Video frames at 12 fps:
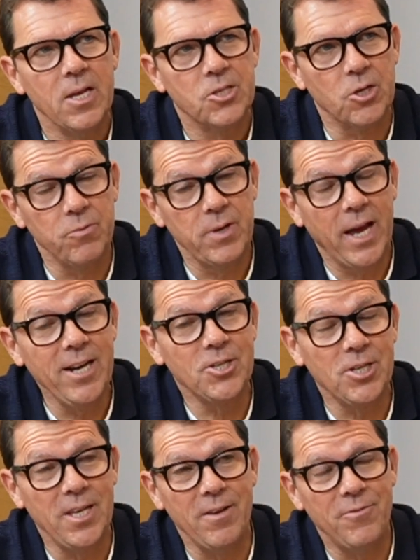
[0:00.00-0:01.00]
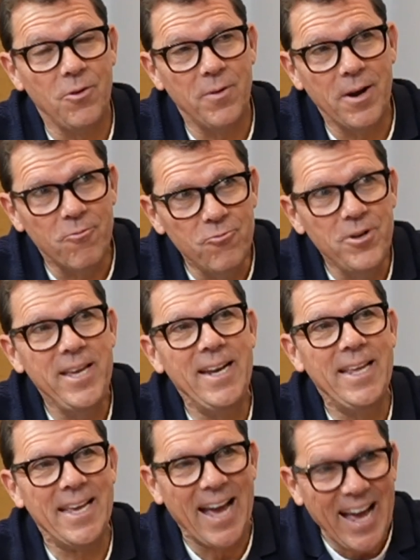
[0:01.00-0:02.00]
So actually, if you're in a
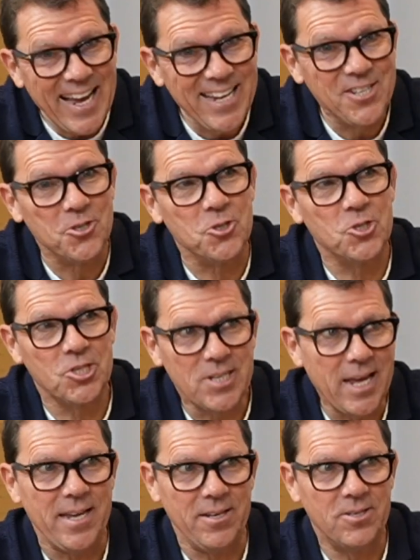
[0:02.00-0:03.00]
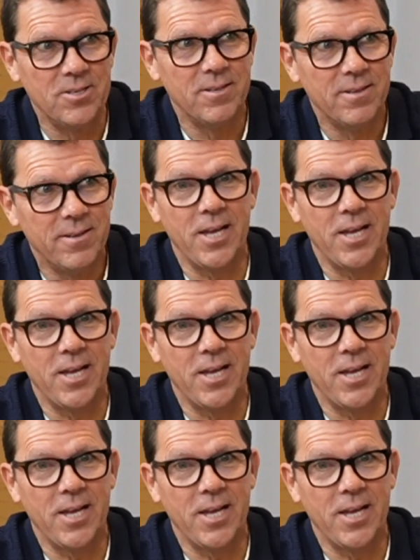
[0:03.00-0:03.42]
really anxious state,